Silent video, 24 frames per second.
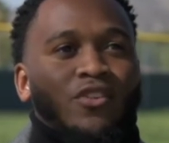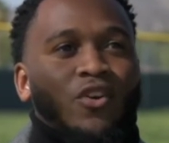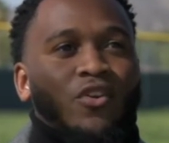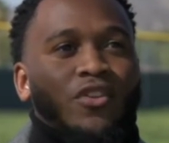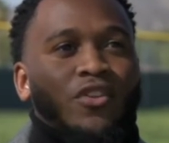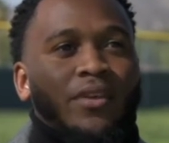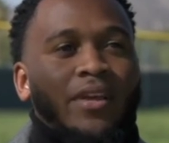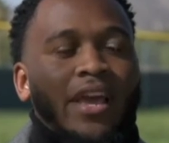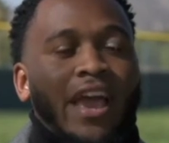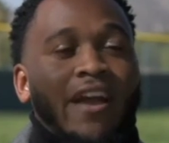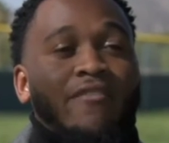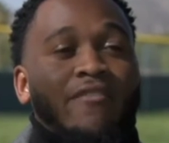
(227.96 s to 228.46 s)
You know,
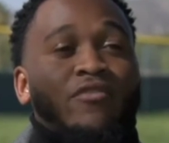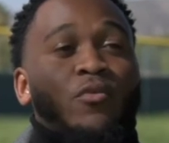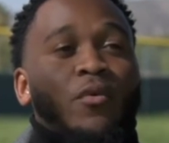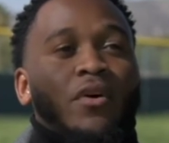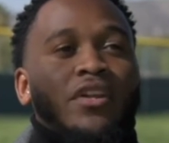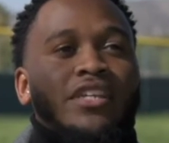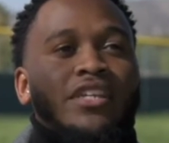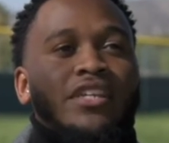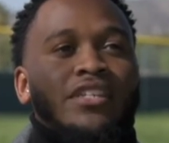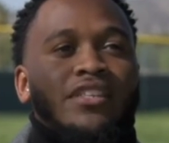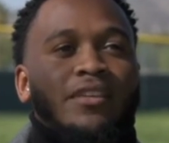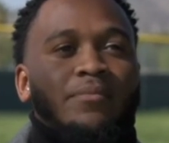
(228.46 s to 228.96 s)
yes.
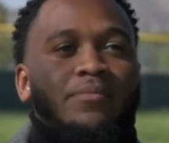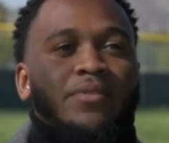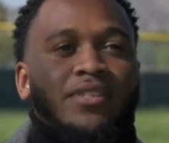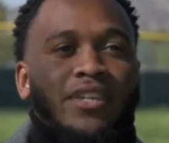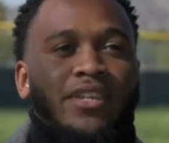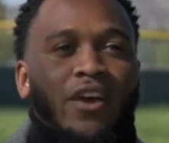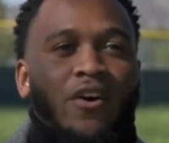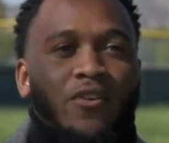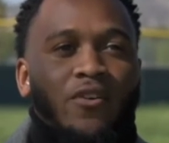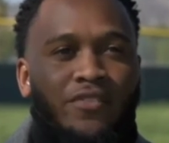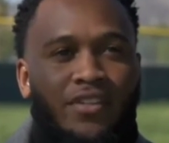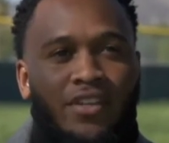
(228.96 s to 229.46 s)
everyone is
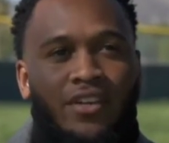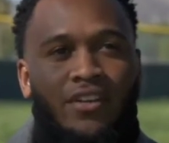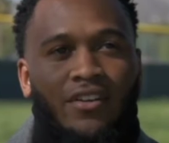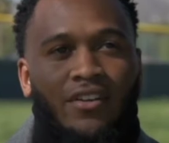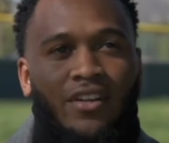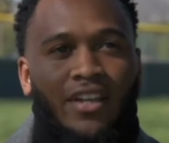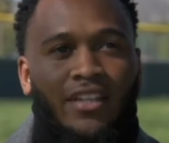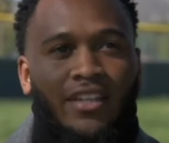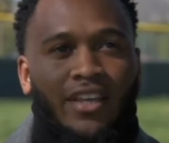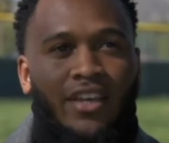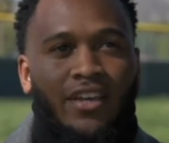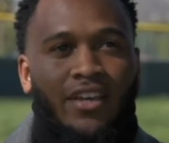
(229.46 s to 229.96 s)
themselves here.
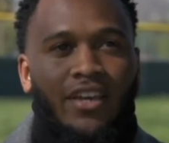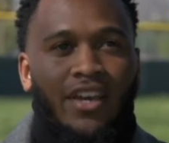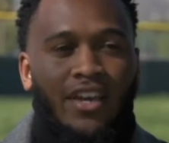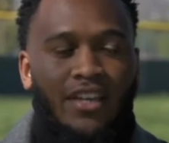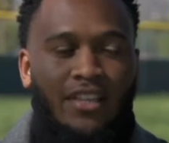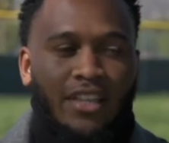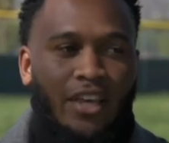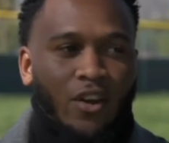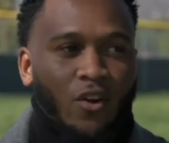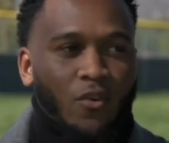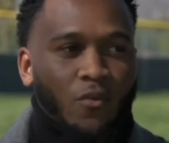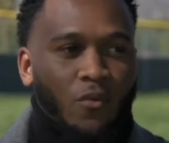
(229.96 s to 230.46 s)
Like they,
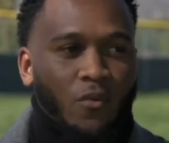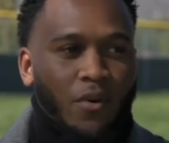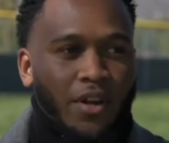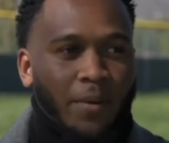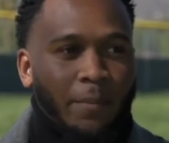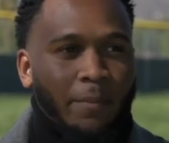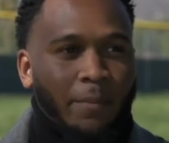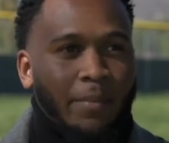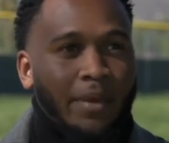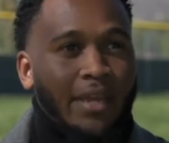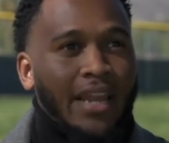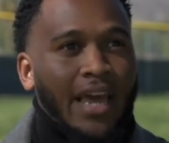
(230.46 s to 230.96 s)
right. they don't want
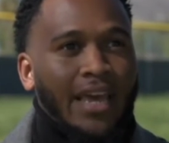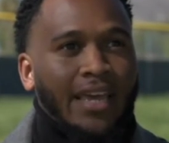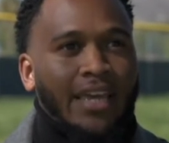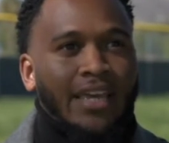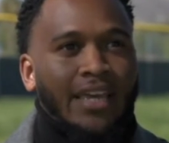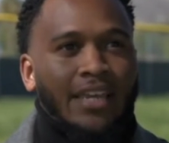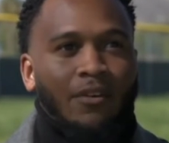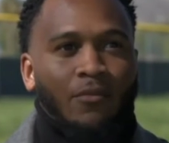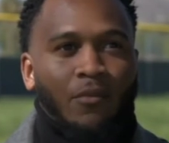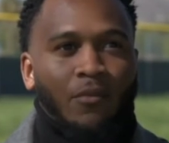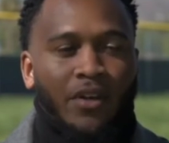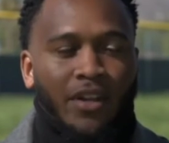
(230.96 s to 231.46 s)
to be like
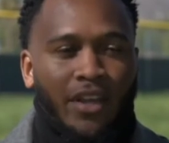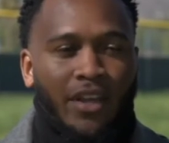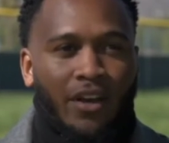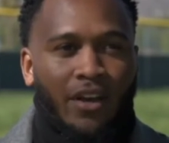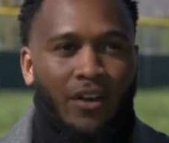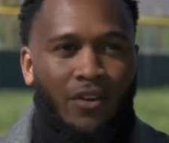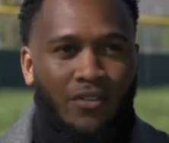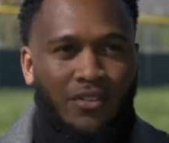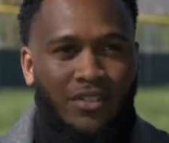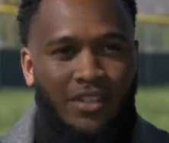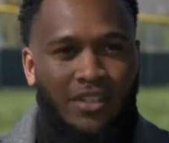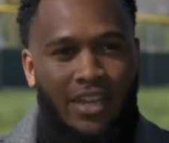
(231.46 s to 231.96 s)
very anyone true.
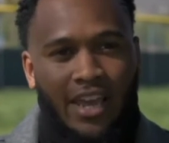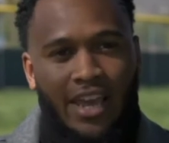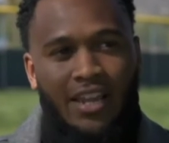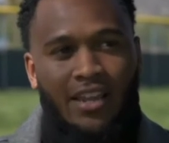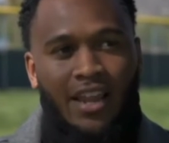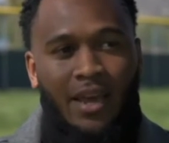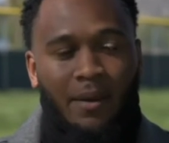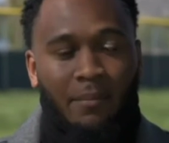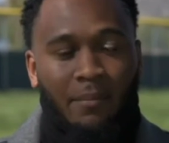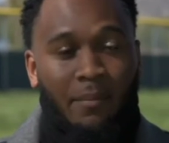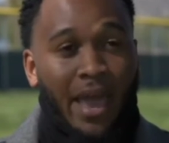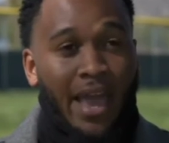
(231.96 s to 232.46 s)
else. And
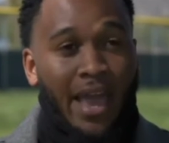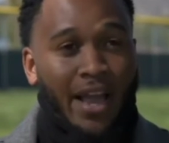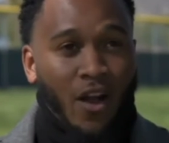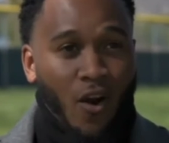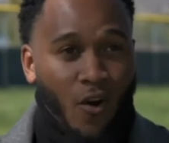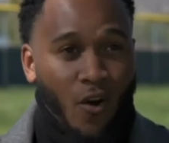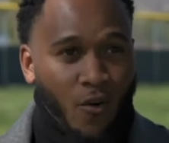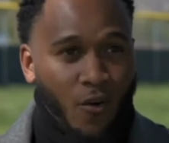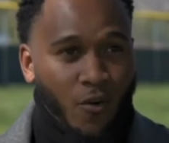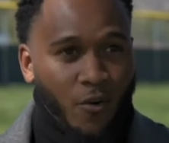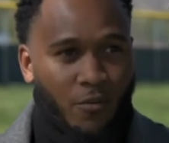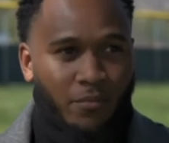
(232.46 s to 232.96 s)
right. like back
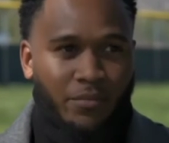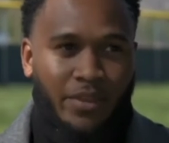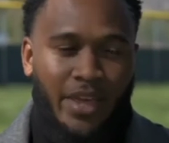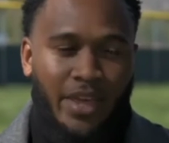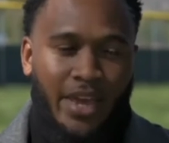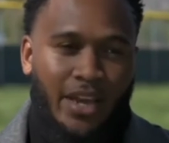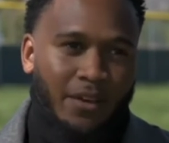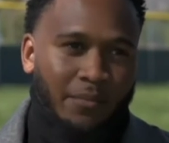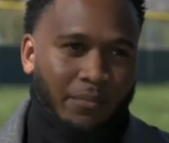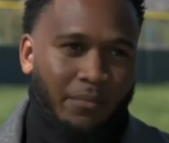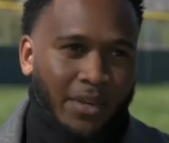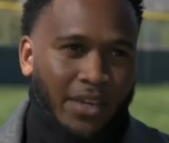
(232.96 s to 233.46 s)
home,
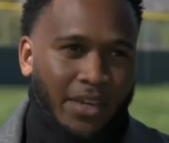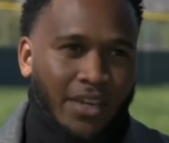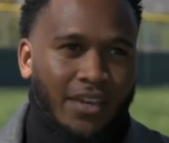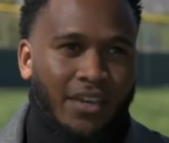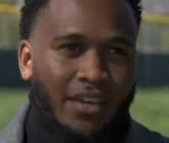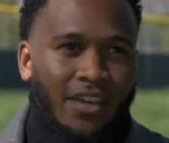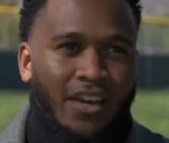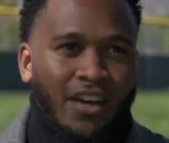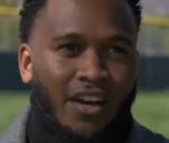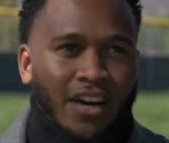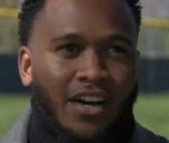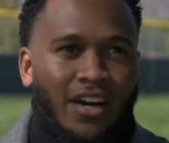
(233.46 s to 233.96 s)
that could be
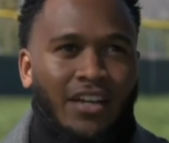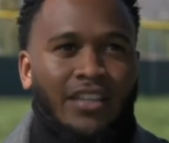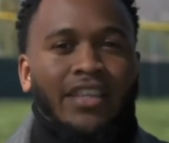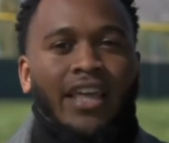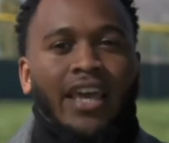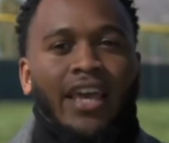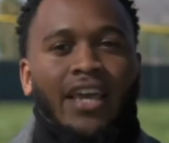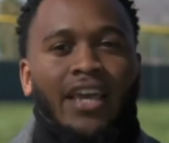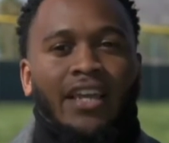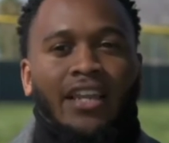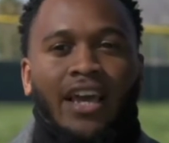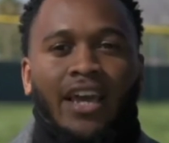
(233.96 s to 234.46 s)
a
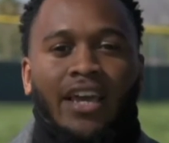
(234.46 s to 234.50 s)
thing.